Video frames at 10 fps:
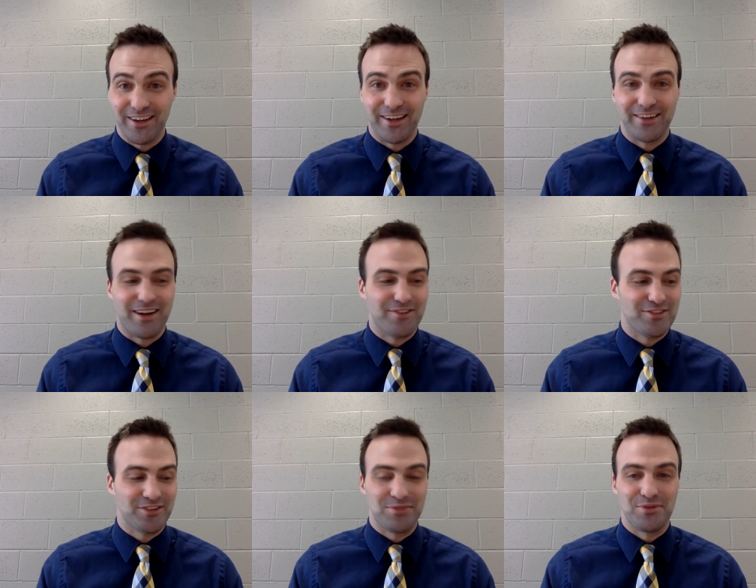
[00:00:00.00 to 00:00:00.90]
And
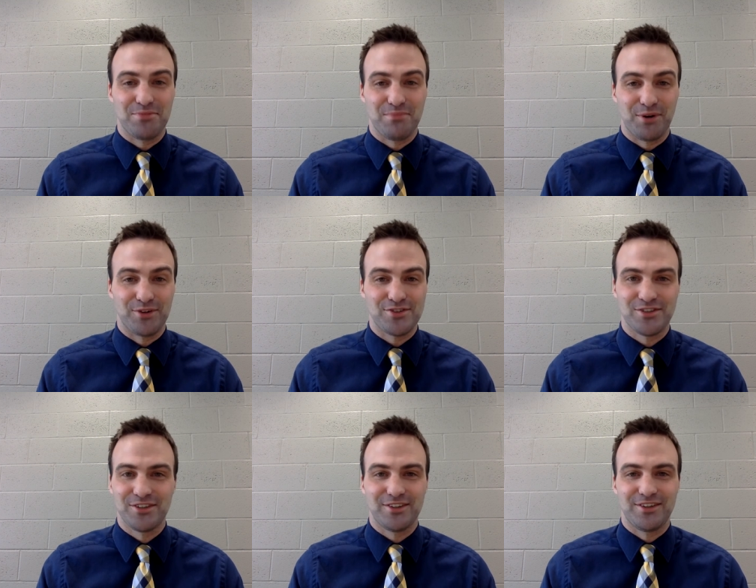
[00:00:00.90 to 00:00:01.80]
obviously, with March,
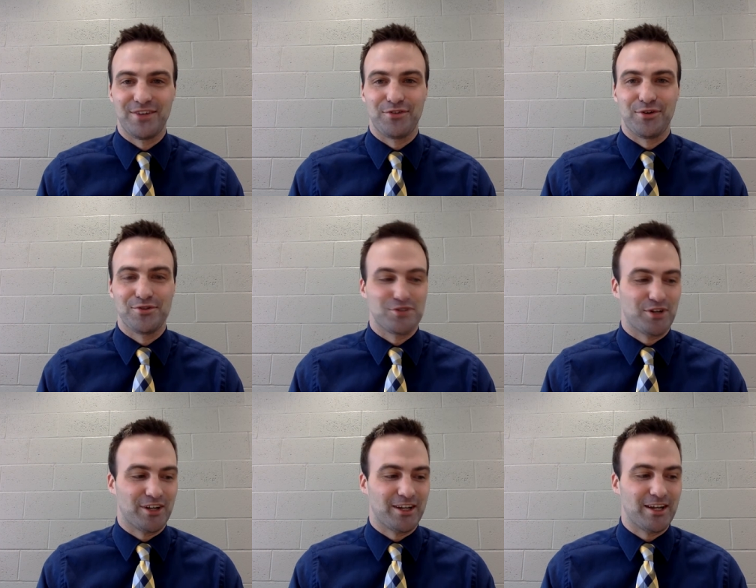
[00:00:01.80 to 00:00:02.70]
you never know what you're
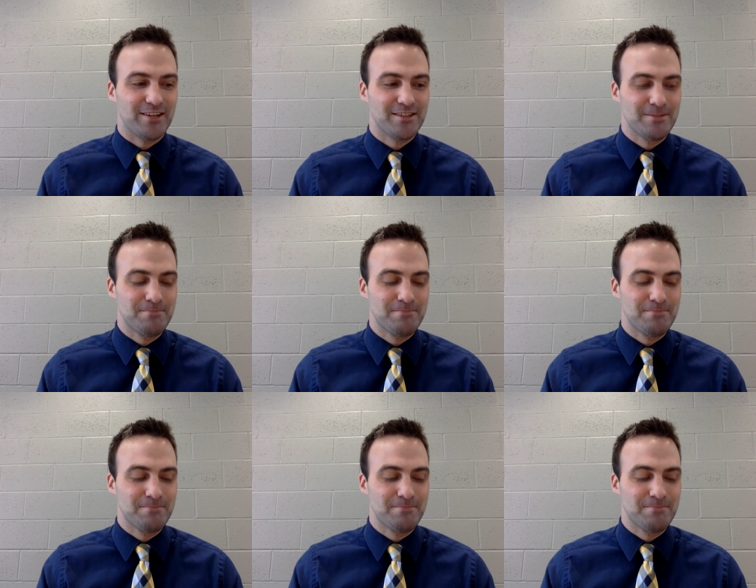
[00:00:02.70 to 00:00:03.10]
going to get.